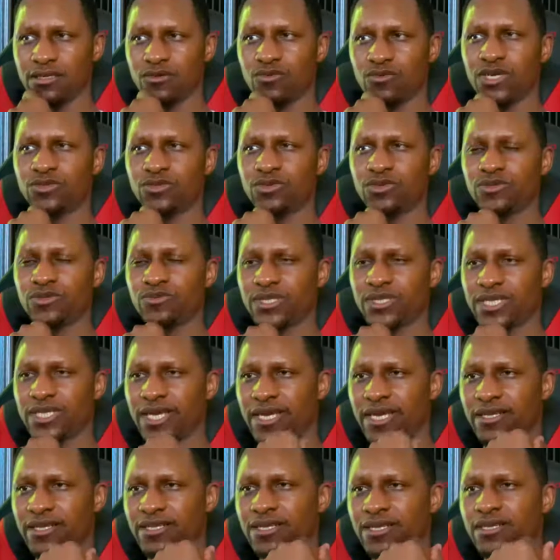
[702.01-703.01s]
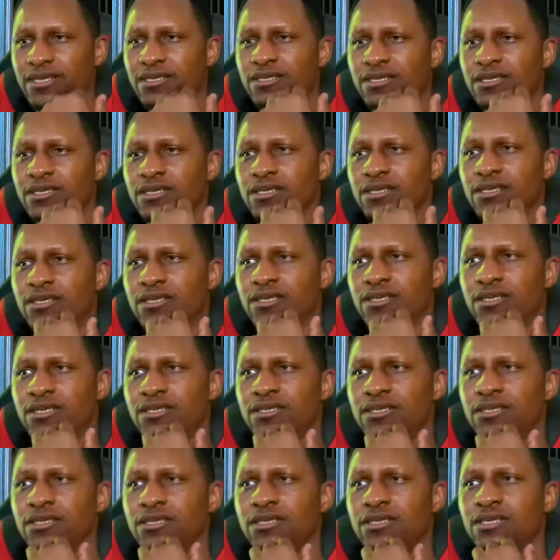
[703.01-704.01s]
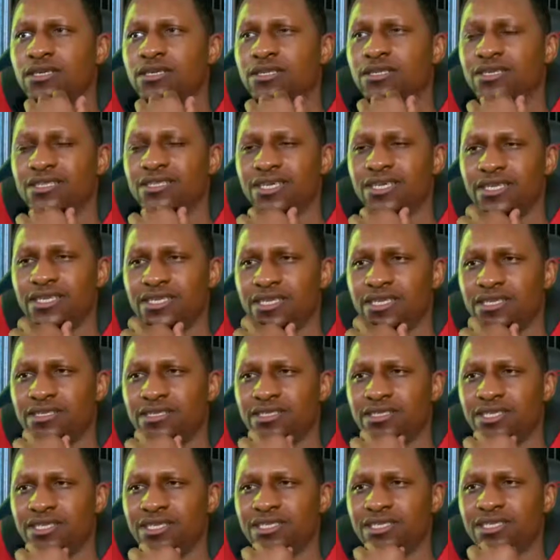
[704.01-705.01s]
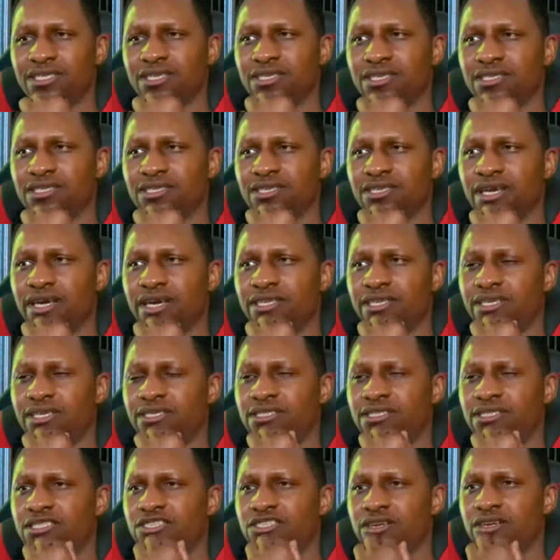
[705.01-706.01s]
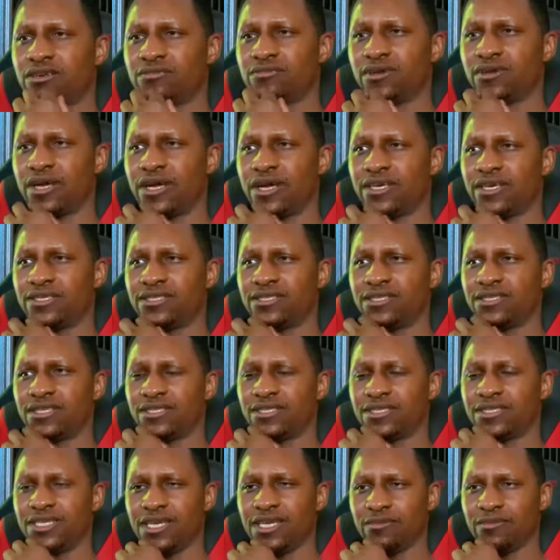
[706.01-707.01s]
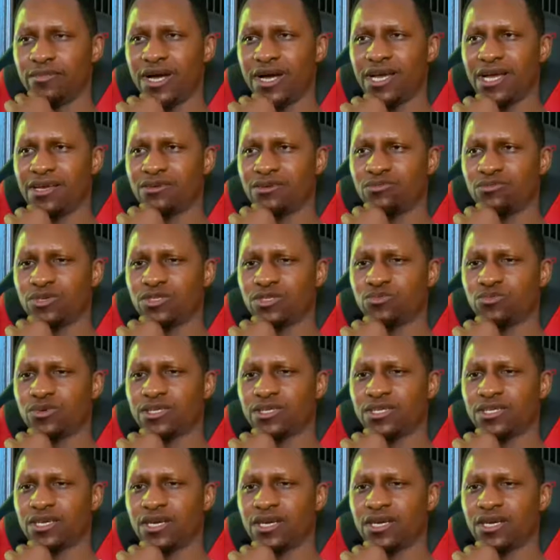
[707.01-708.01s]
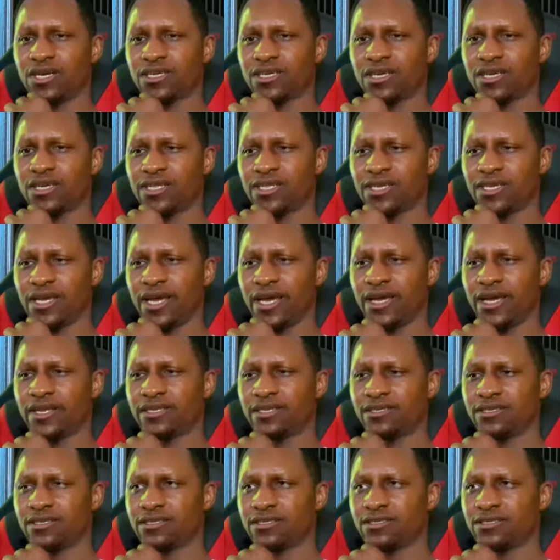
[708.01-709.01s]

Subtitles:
Wes was with Kayla. I think they did decent. And then Nehemiah was with Kellyanne.